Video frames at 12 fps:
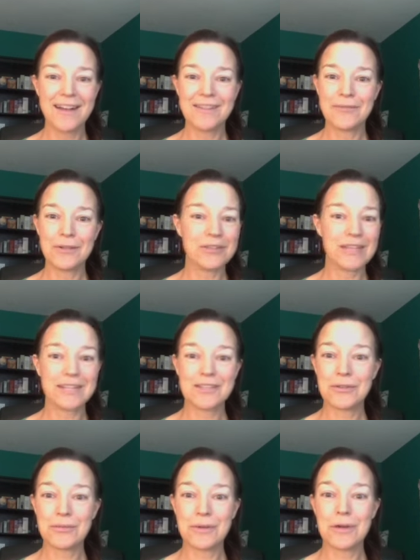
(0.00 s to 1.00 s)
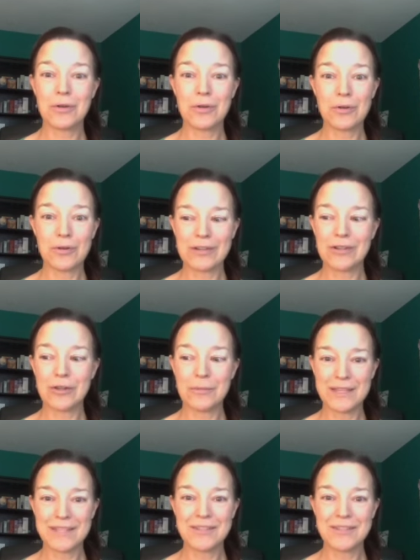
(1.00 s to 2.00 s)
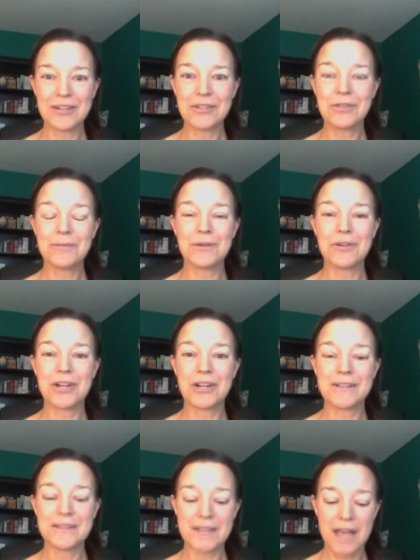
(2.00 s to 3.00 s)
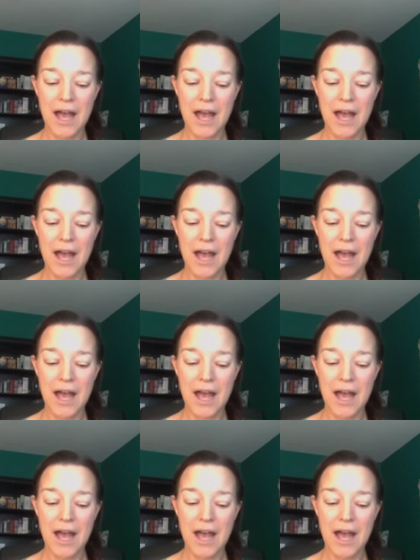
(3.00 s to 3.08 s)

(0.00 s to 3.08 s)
whether that's Tarot or Oracle, but these are Tarot cards.